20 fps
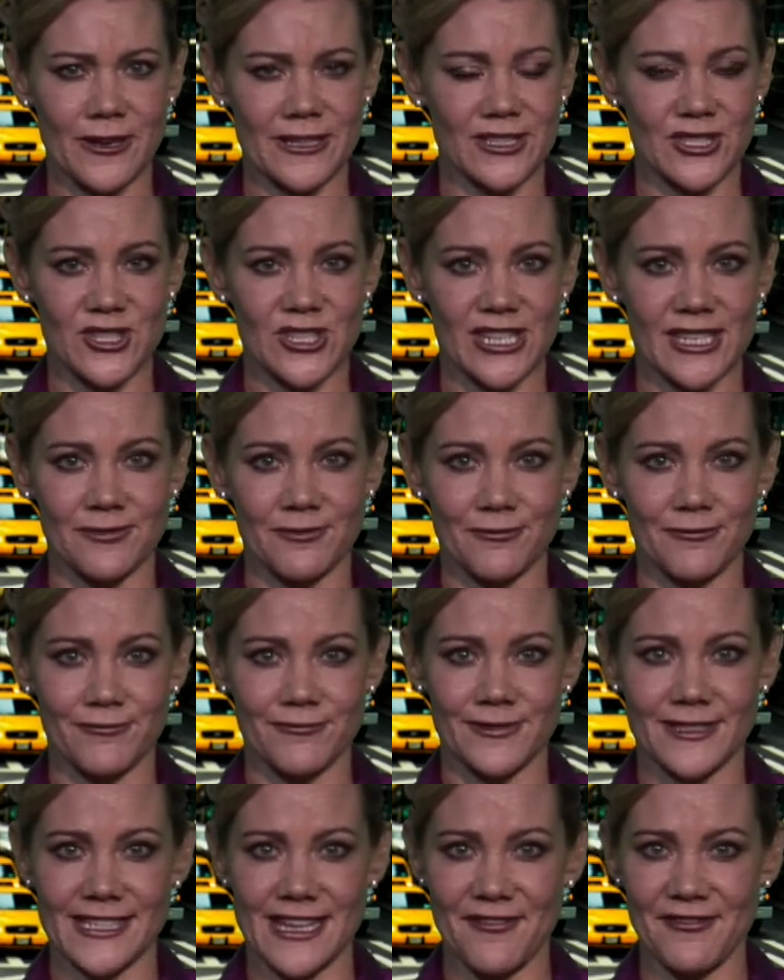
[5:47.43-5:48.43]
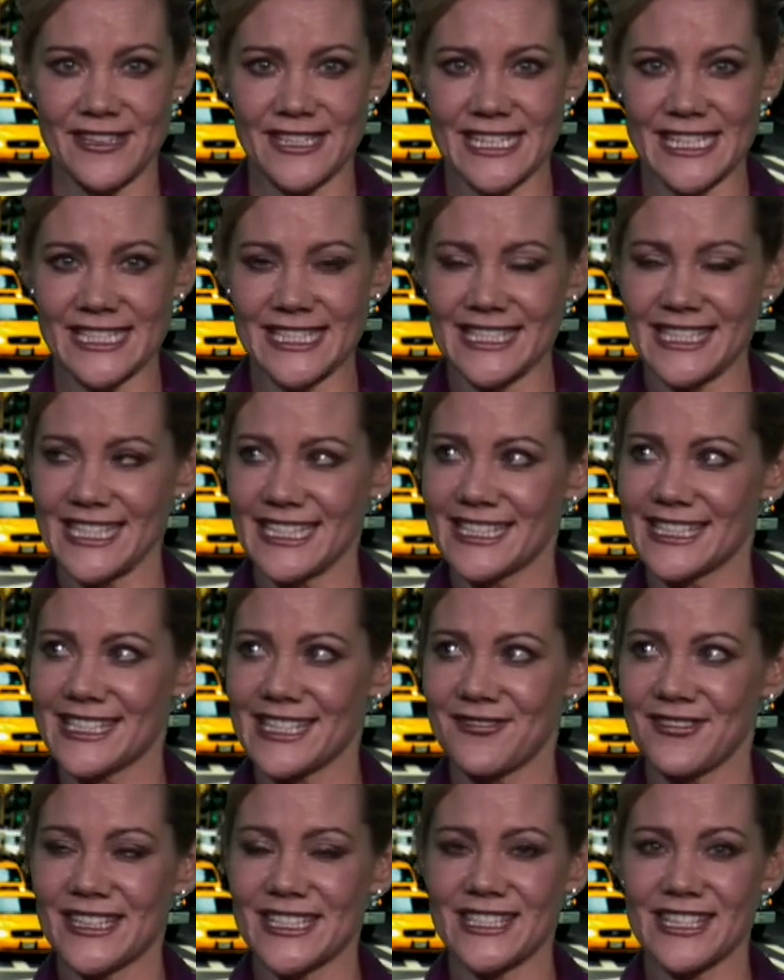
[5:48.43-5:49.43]
she 76,
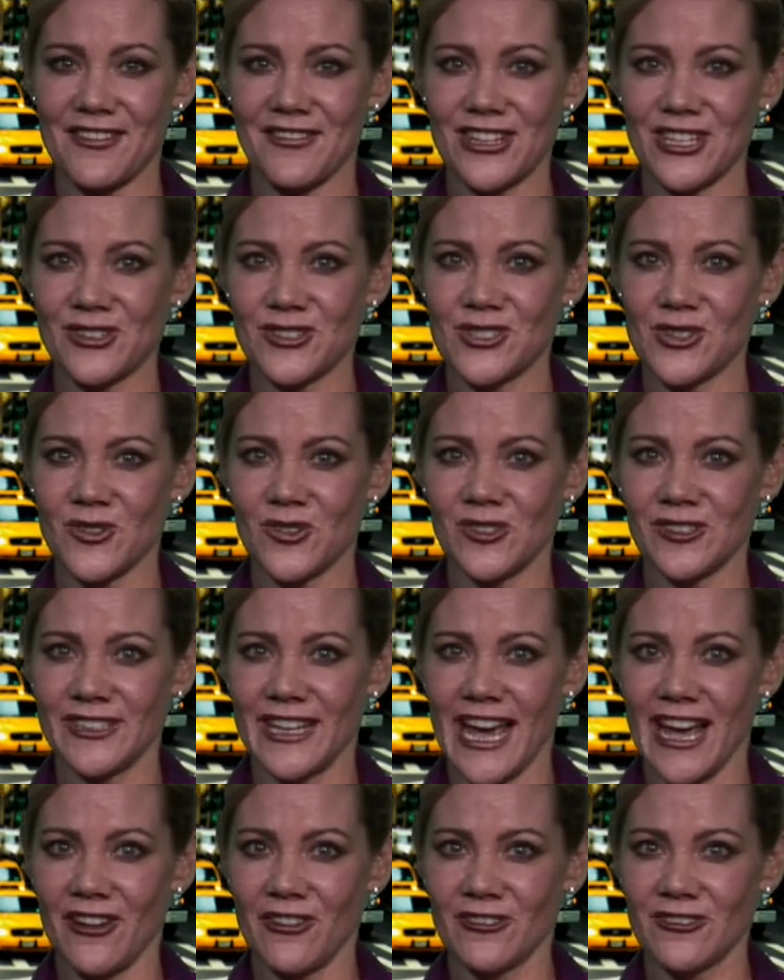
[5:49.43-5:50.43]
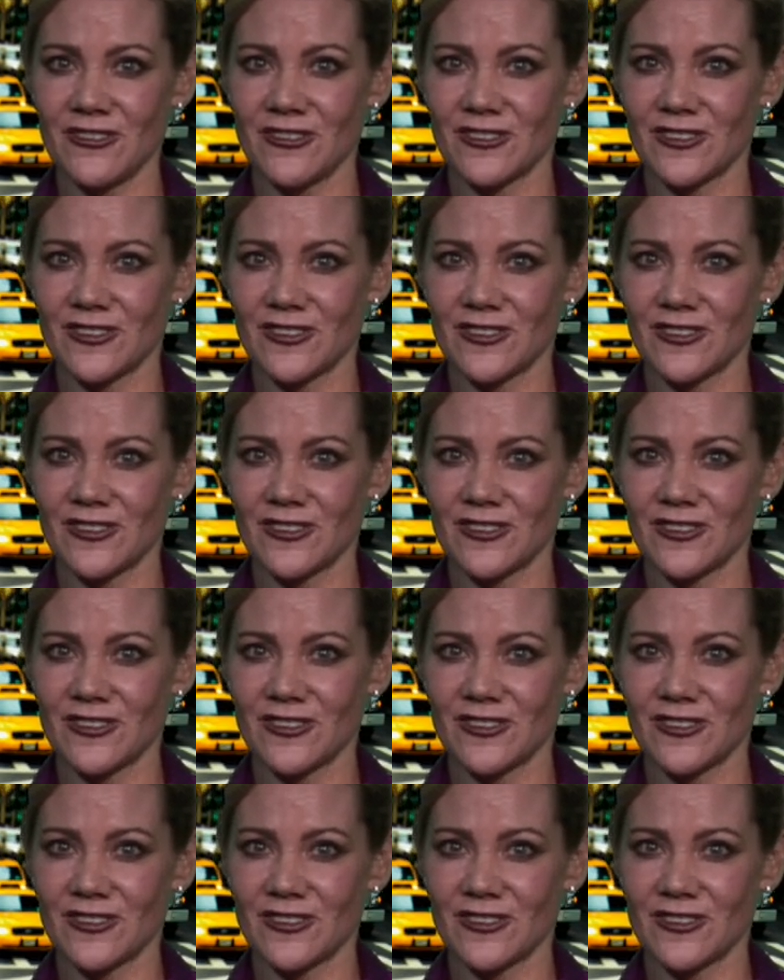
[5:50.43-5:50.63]
77 years old now?